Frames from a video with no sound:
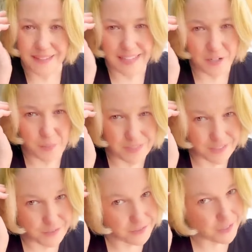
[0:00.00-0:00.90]
legal,
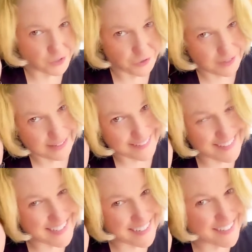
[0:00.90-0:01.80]
political, and cultural
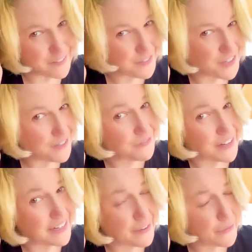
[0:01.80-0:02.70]
analyst on television and
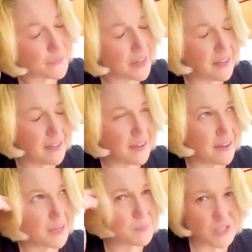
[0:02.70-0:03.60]
radio.
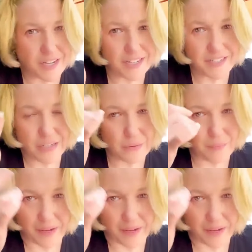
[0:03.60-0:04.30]
I am talking to you in my